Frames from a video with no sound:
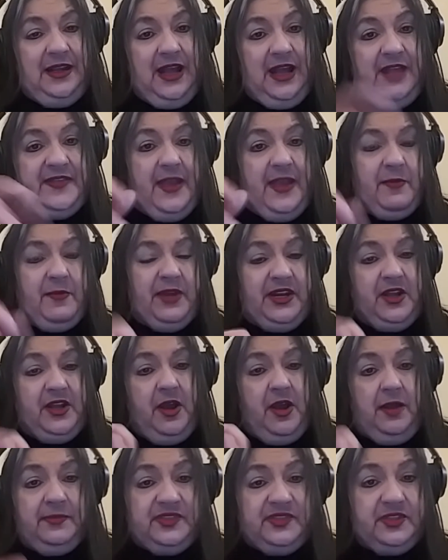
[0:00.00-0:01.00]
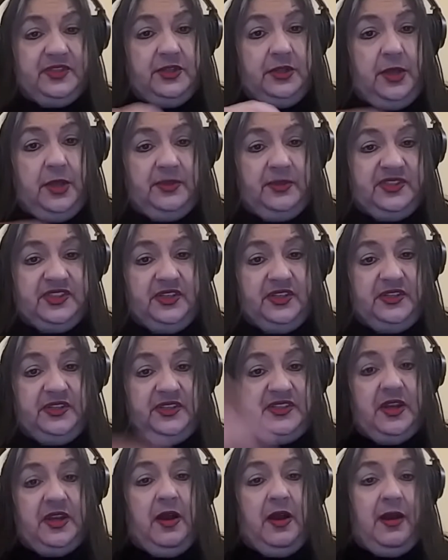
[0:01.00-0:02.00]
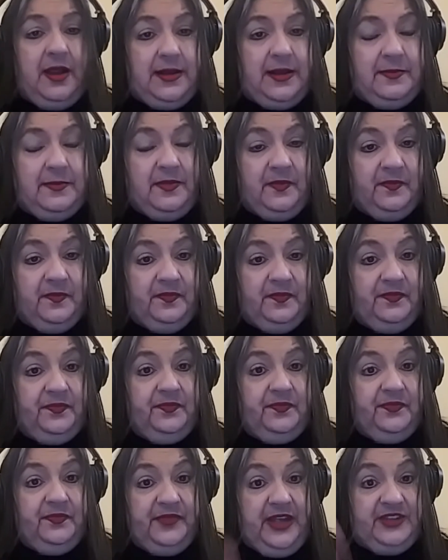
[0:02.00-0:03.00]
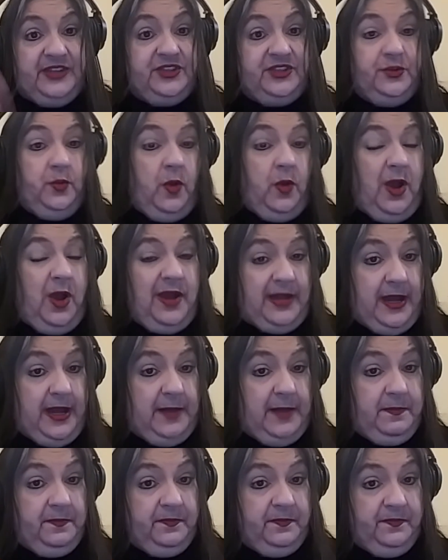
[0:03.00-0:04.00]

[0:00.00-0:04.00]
And then when it comes close to the time that you want it,